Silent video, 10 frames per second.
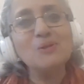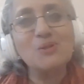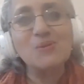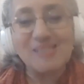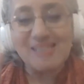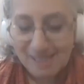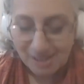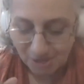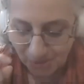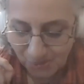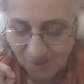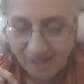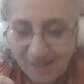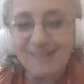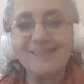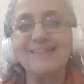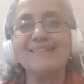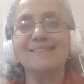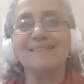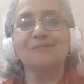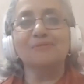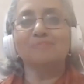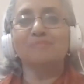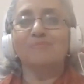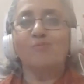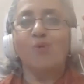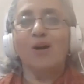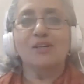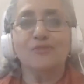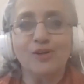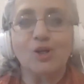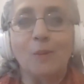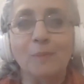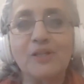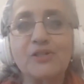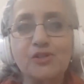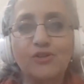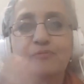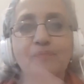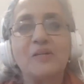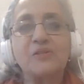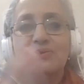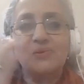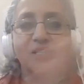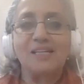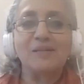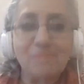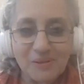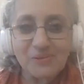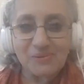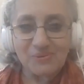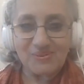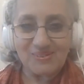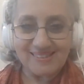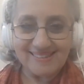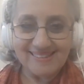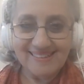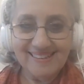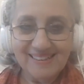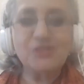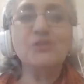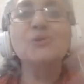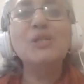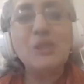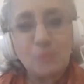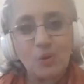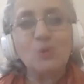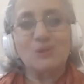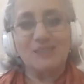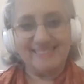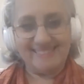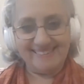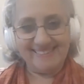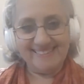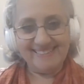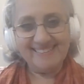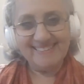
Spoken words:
But what I'm also seeing in you, Carl, is a wonderful combination of patience and impatience, that you need both.